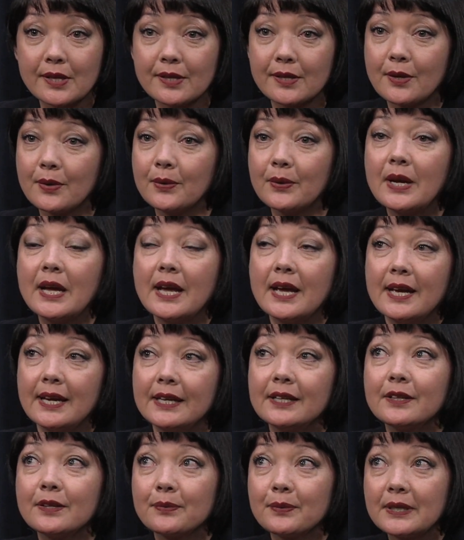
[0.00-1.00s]
So
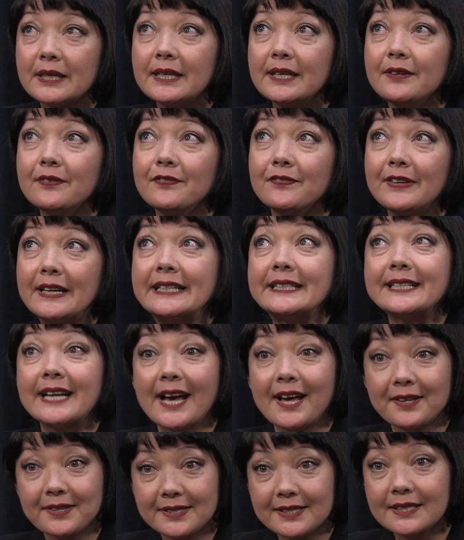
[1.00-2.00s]
it's really
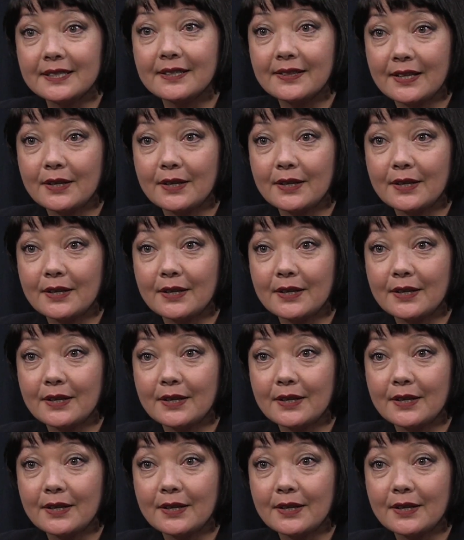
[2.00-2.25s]
fantastic